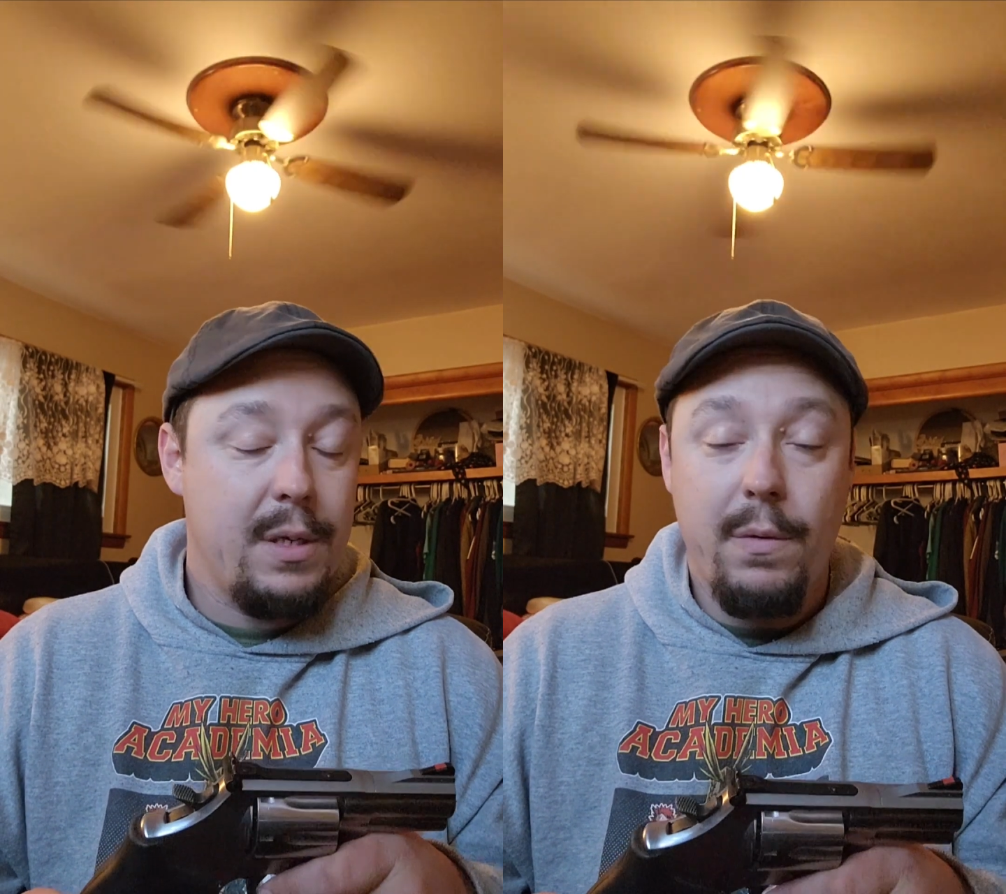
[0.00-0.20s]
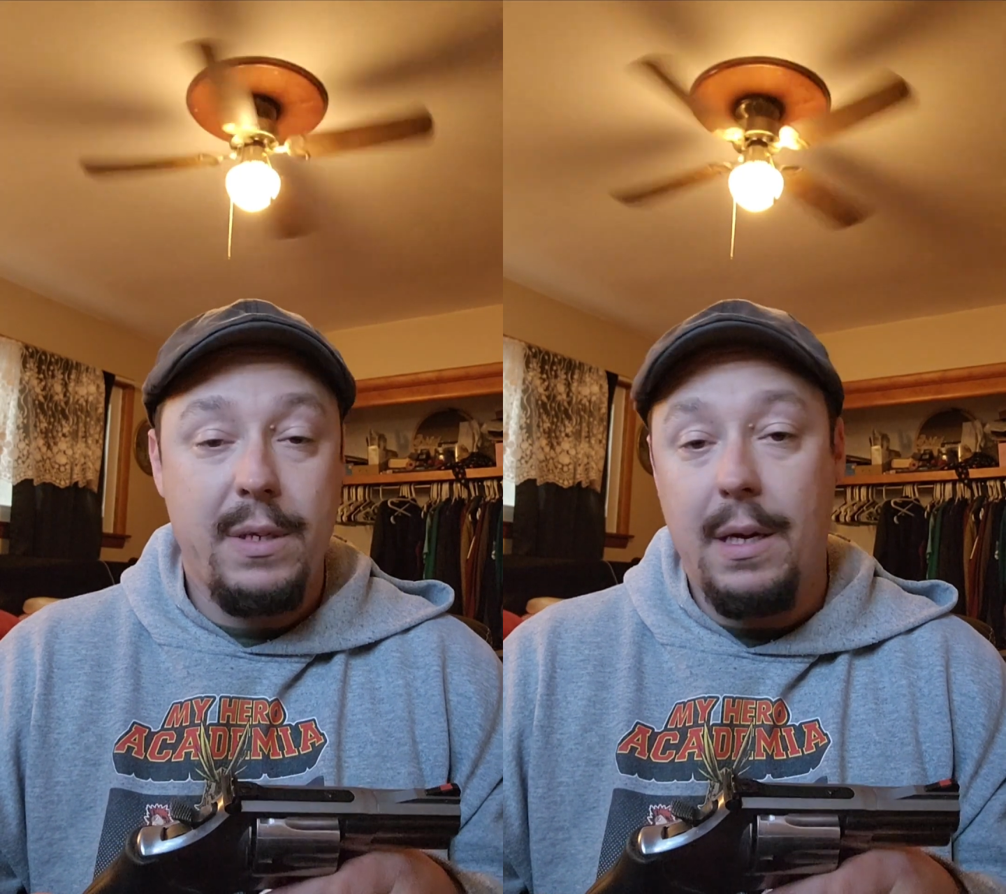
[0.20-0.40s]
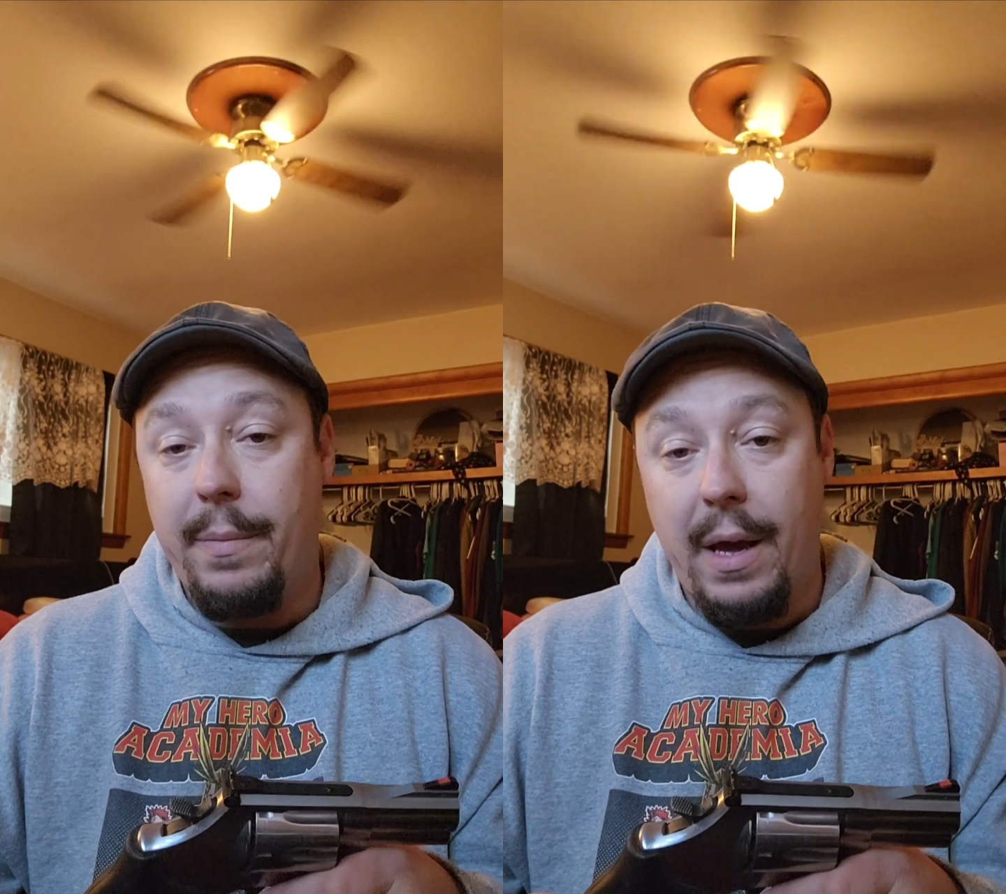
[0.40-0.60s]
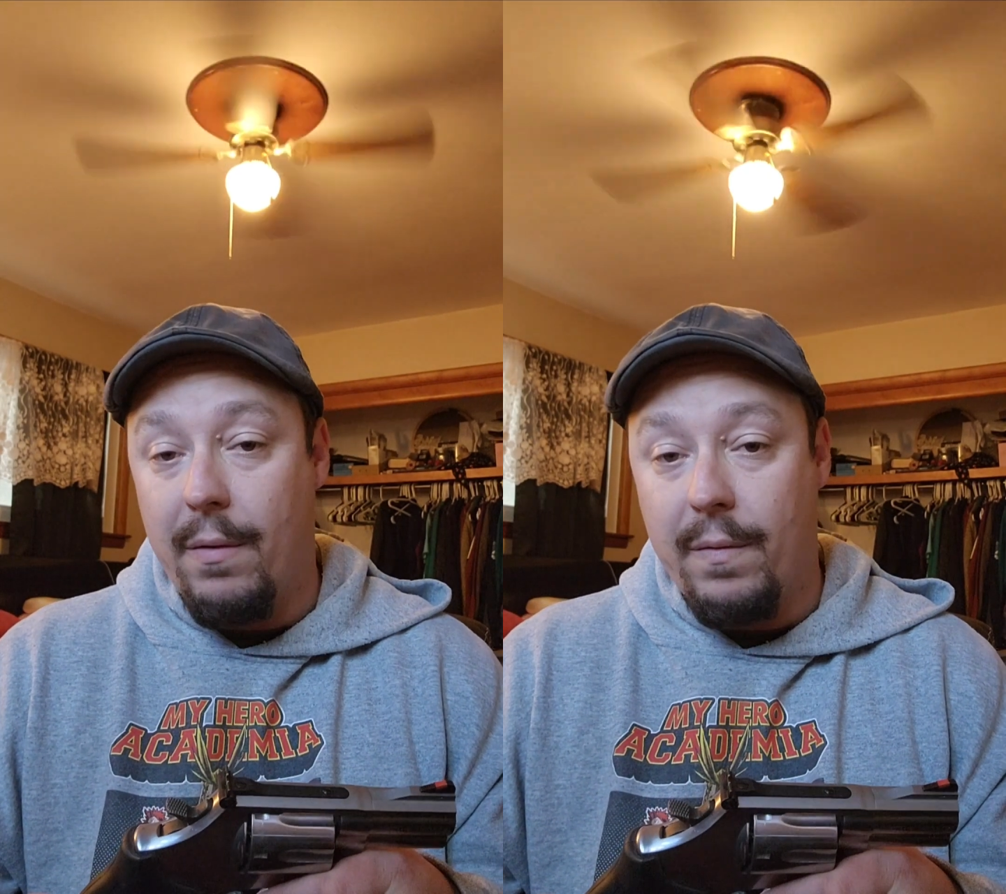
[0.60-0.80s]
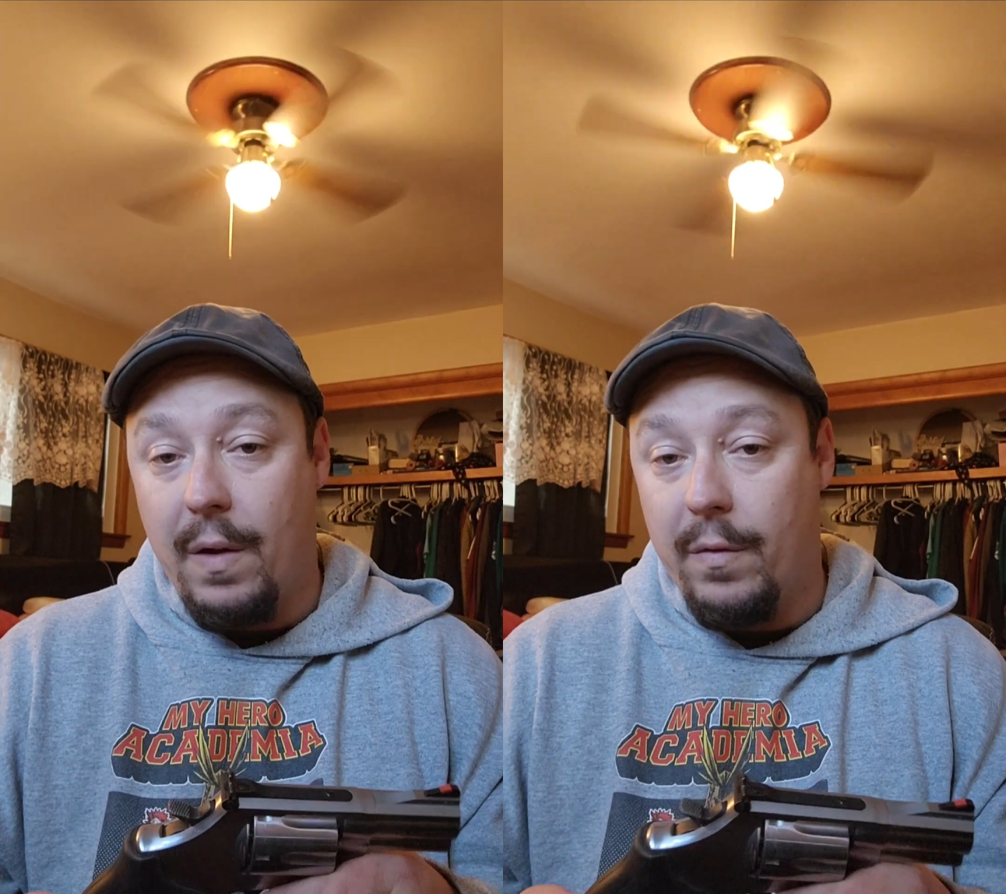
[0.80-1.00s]
And it wasn't a bad
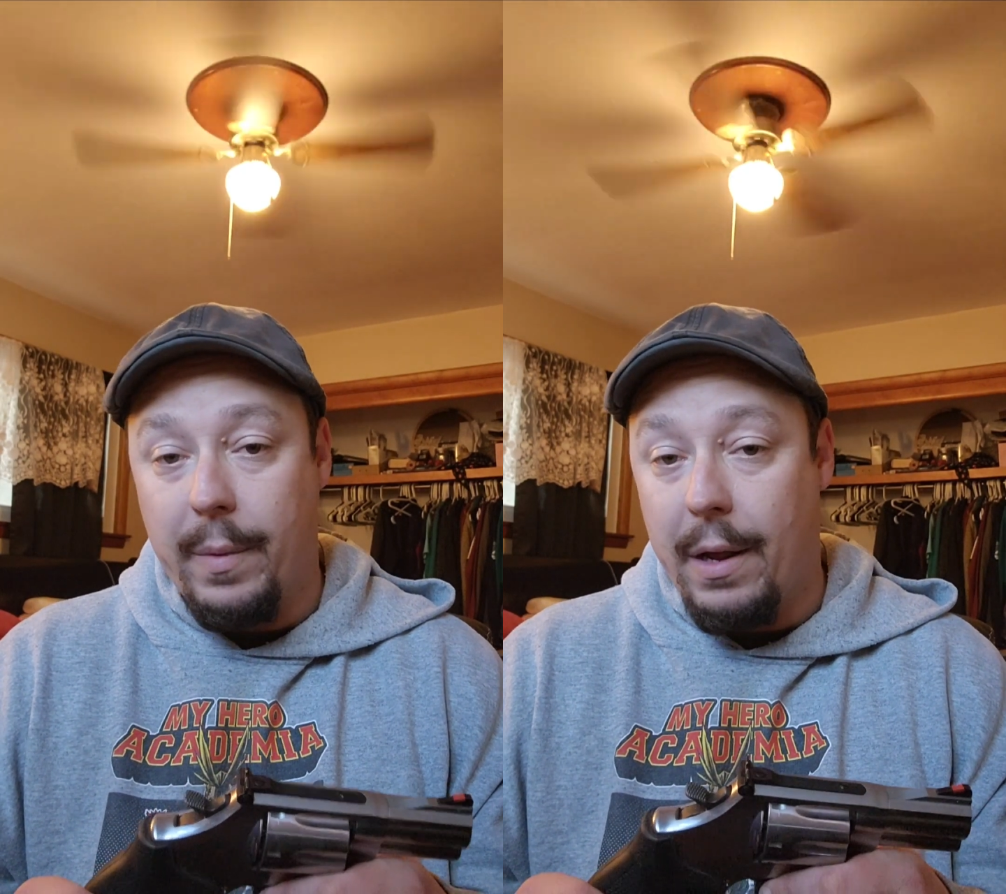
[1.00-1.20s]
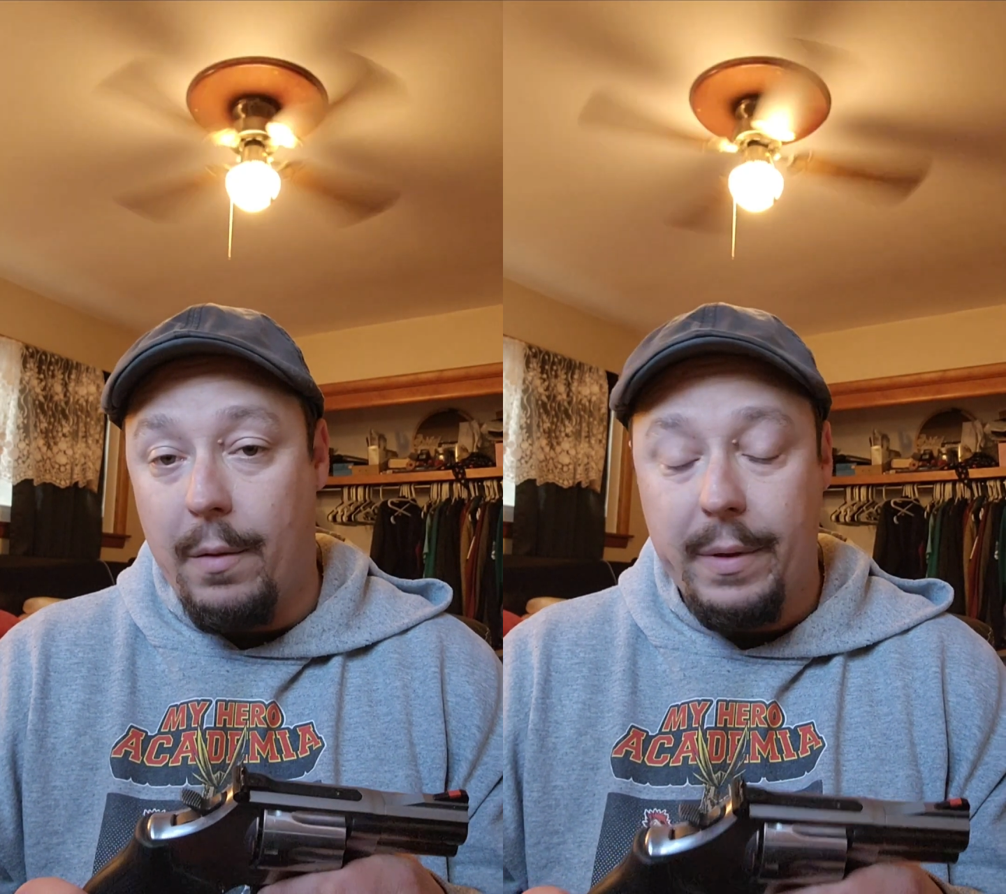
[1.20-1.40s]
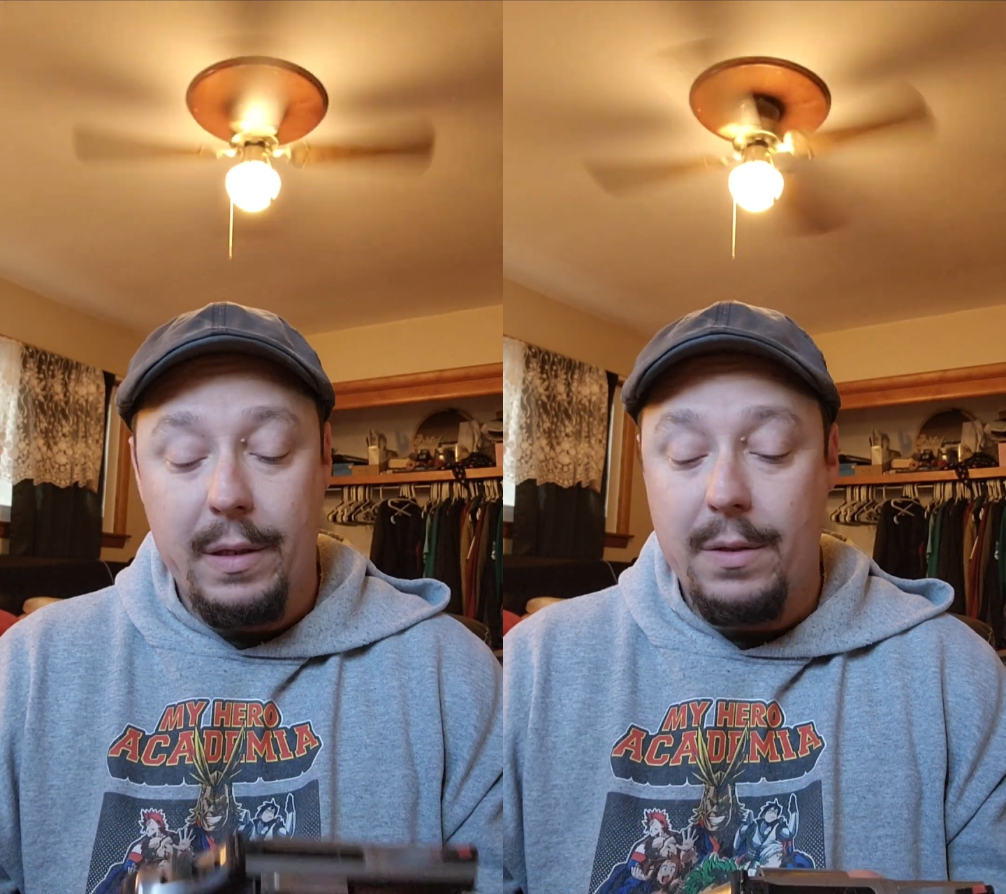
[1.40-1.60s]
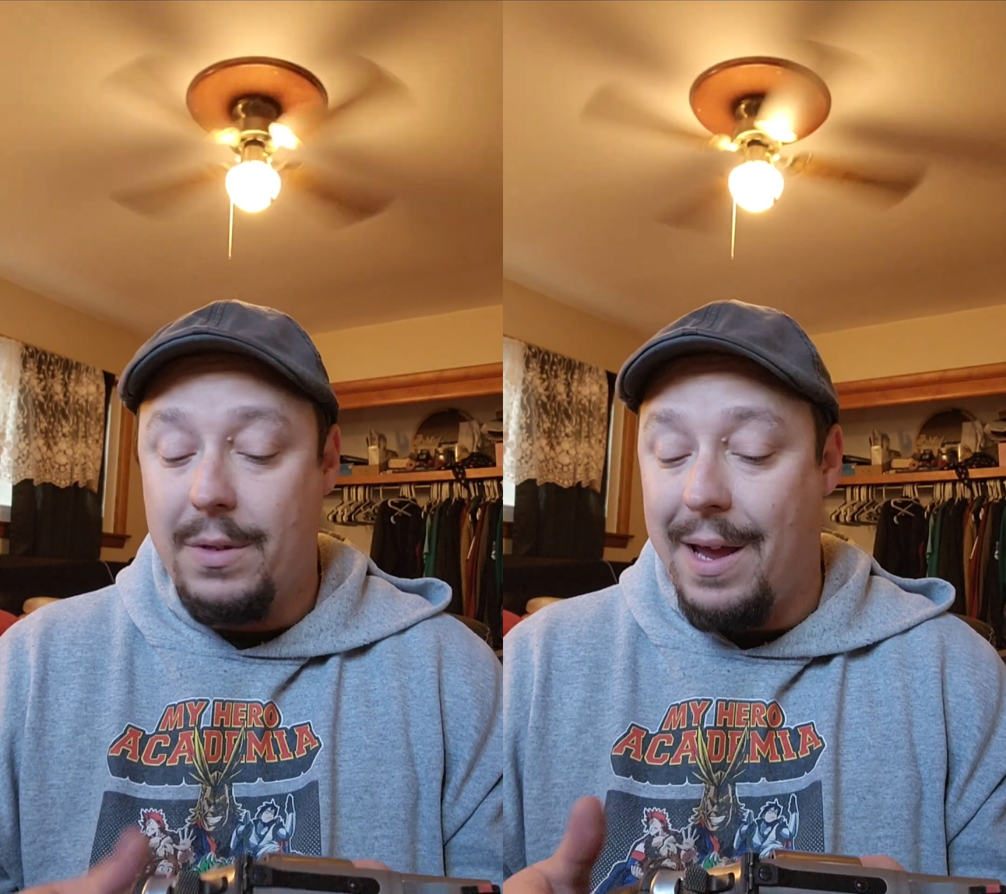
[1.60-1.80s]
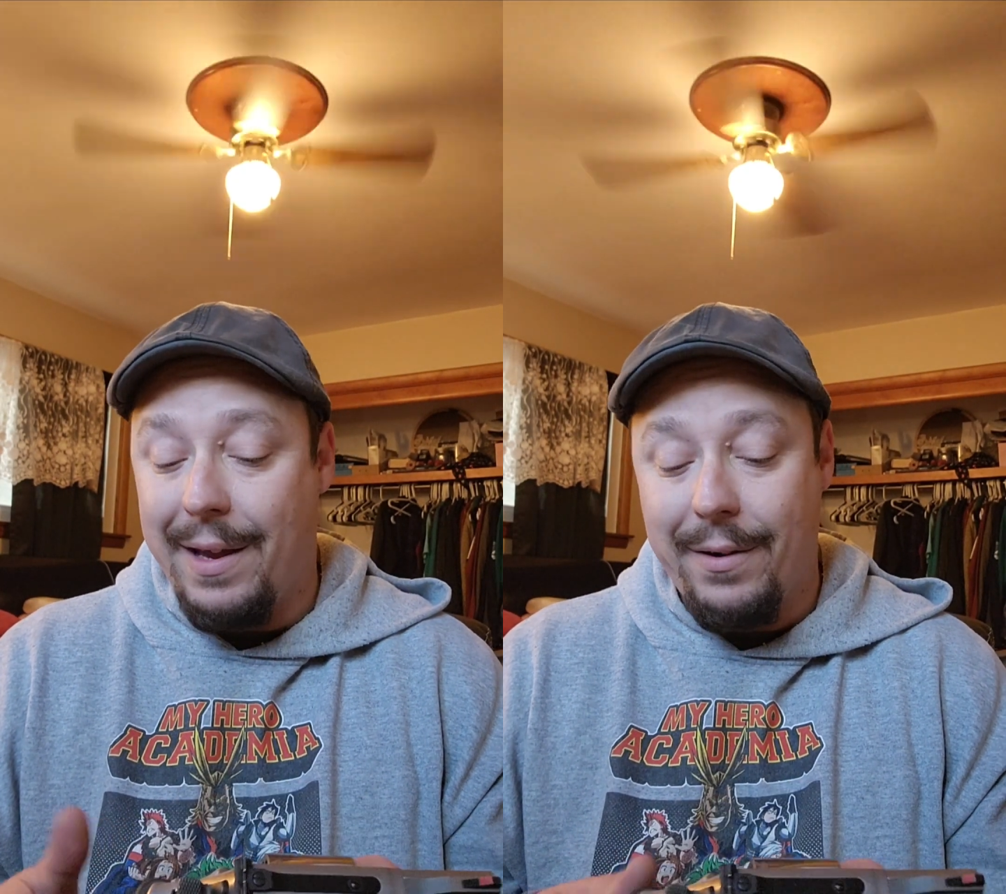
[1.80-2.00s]
revolver by all means. It
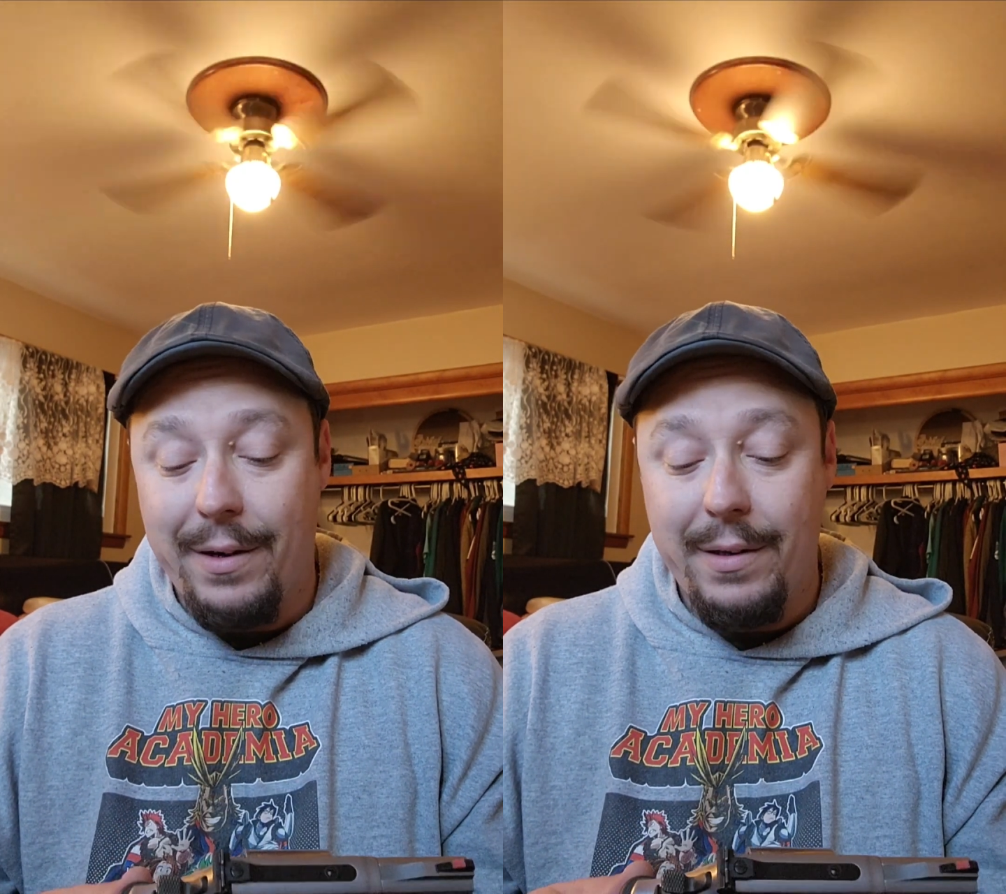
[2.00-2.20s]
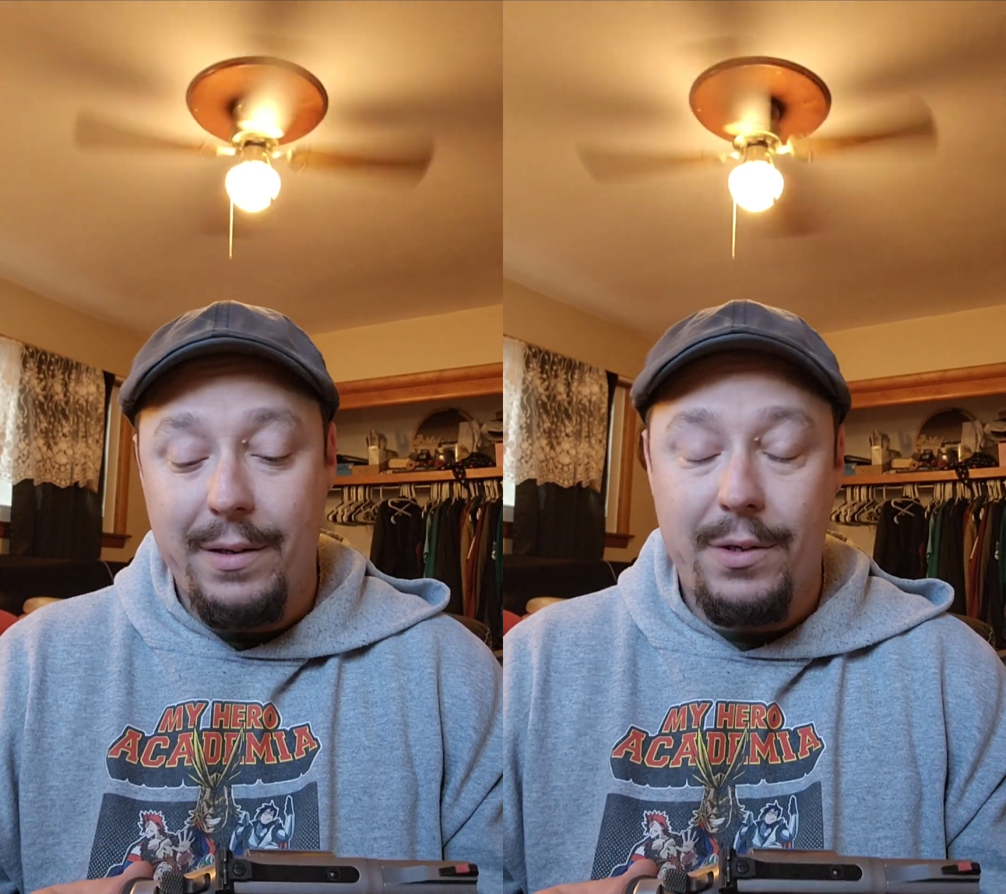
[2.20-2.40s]
was accurate.